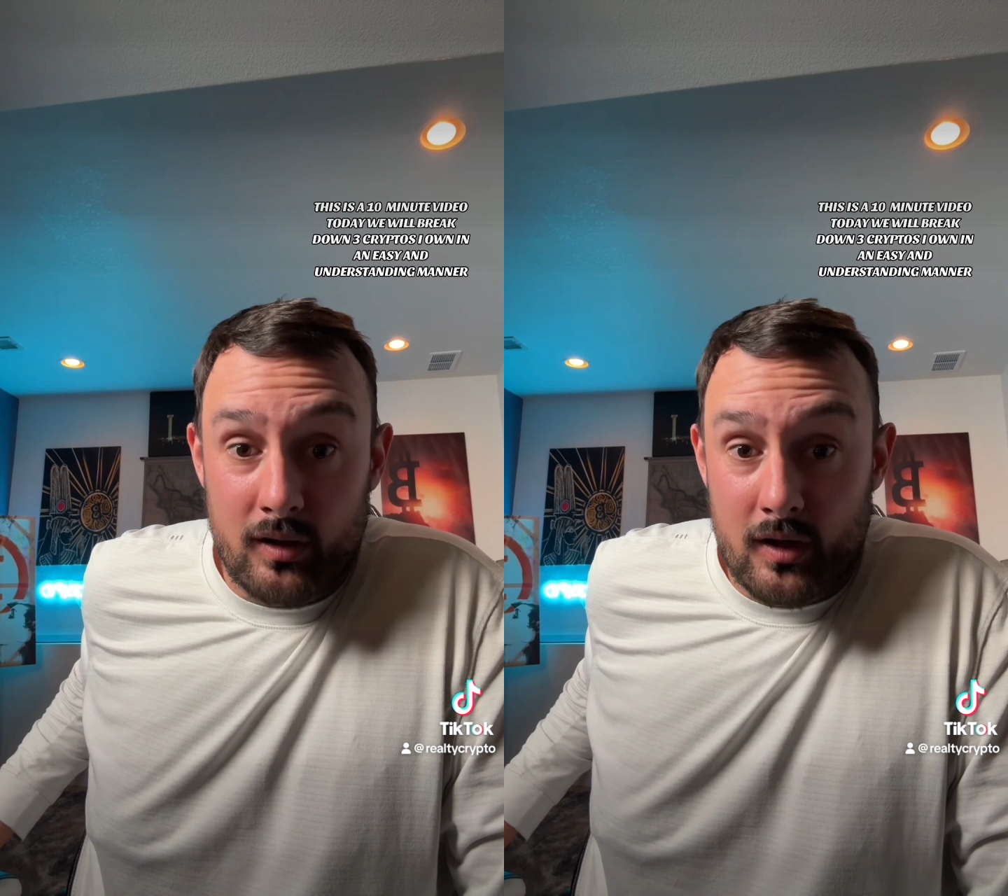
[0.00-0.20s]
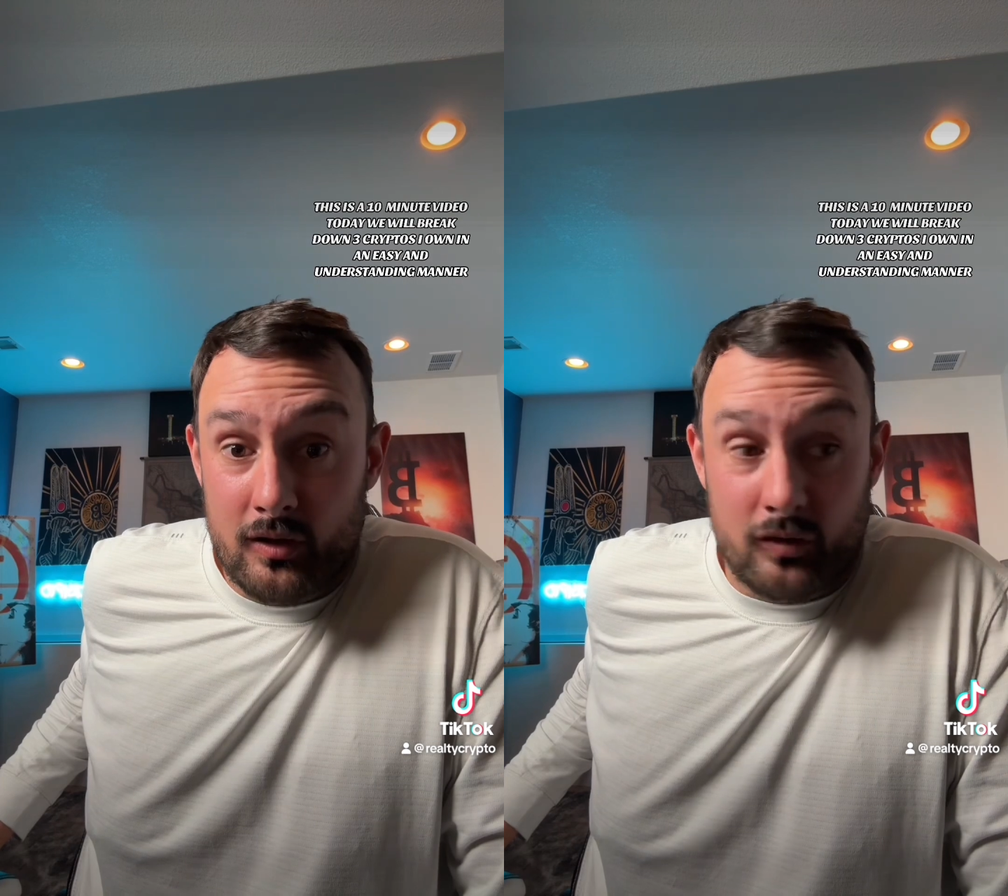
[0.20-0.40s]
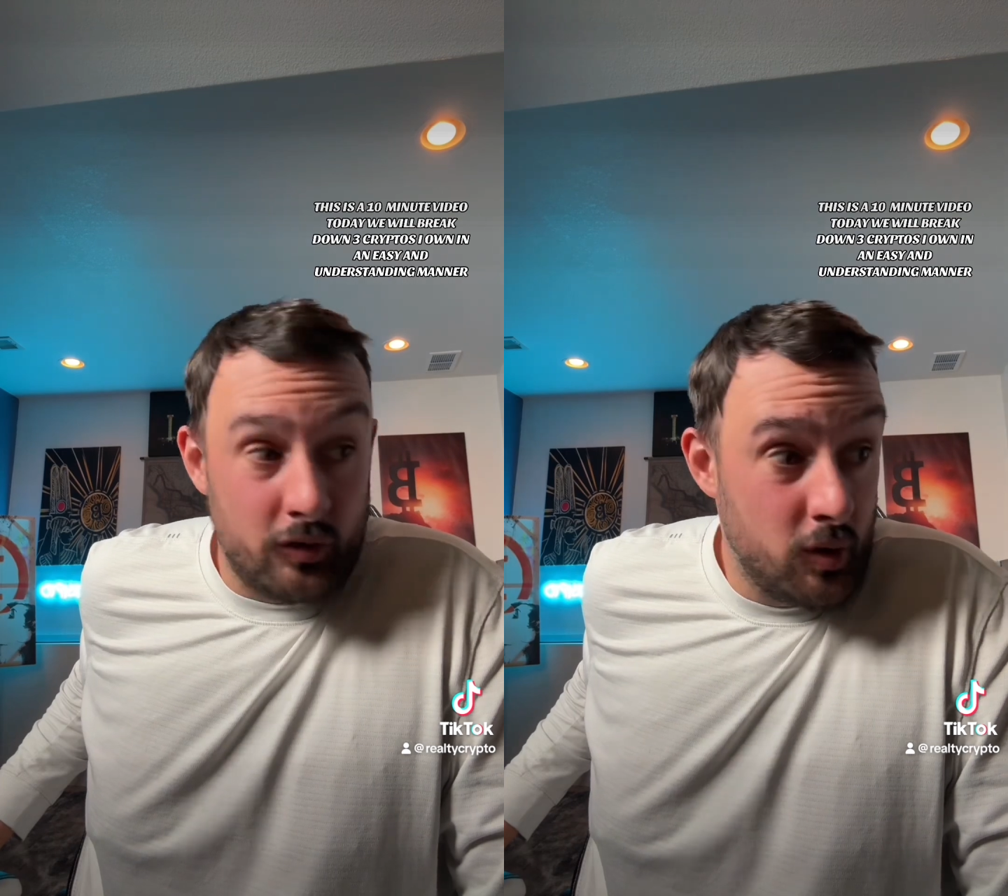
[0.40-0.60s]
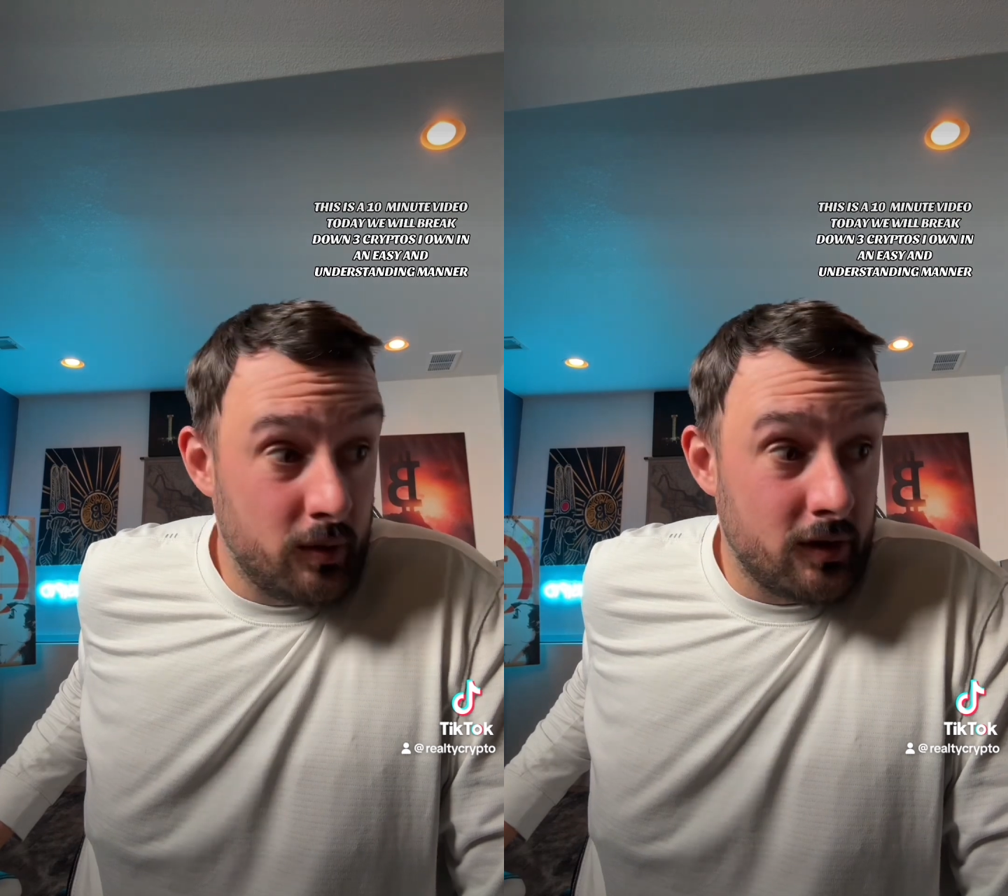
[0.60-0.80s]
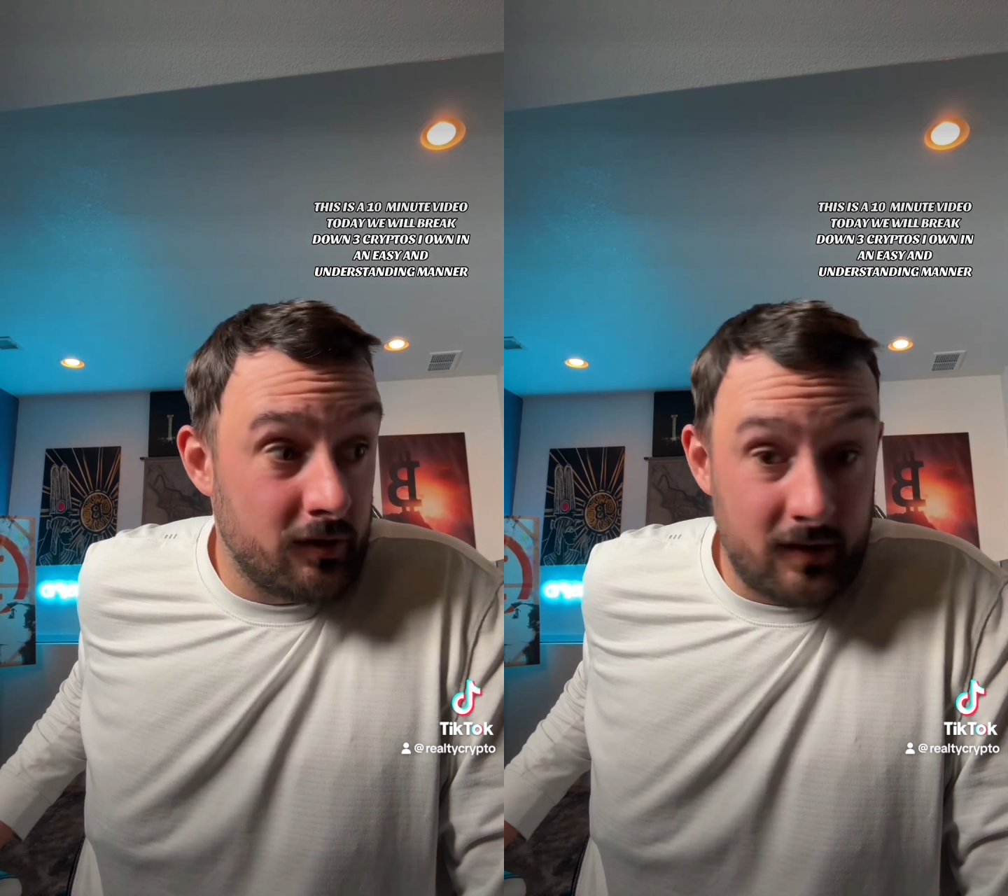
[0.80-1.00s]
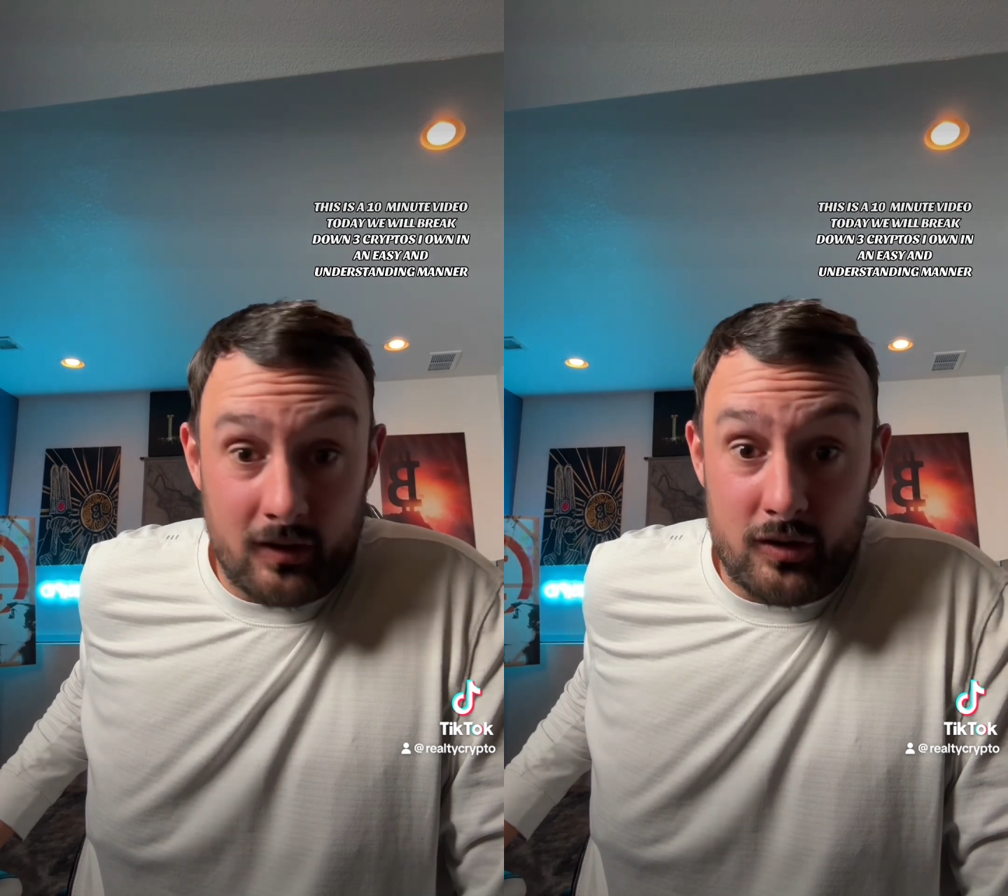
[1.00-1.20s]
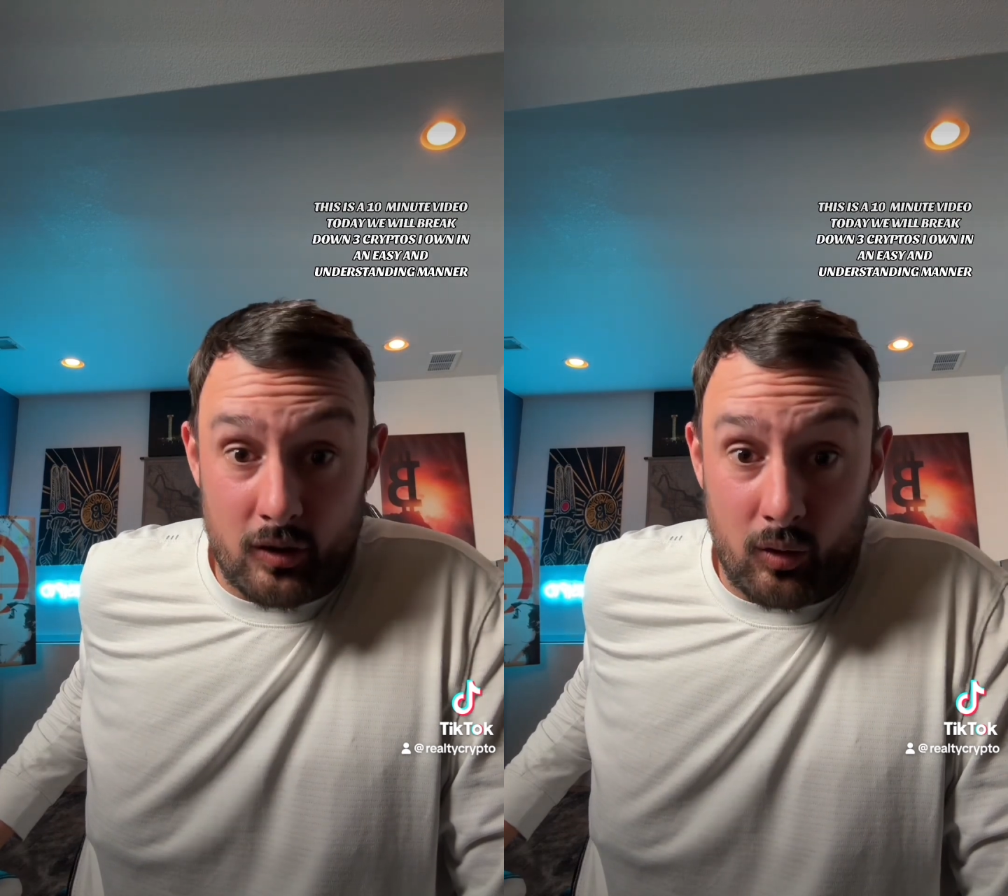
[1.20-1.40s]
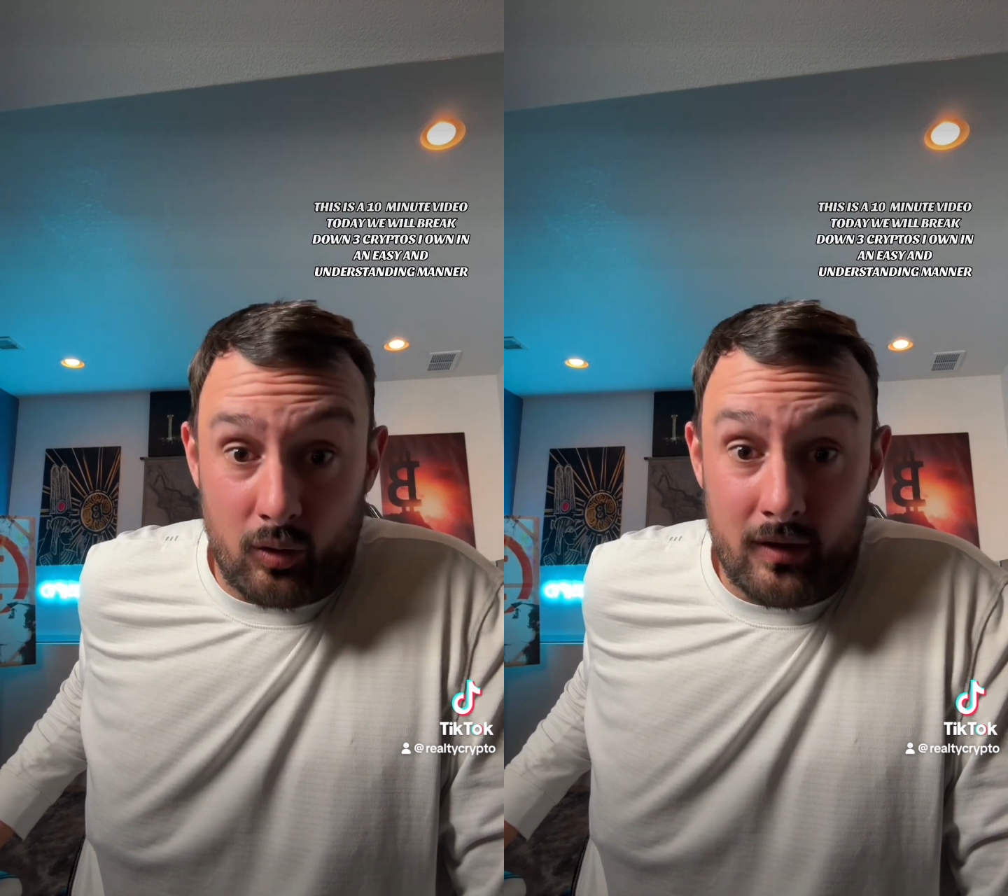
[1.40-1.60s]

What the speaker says: so you and your 6-year-old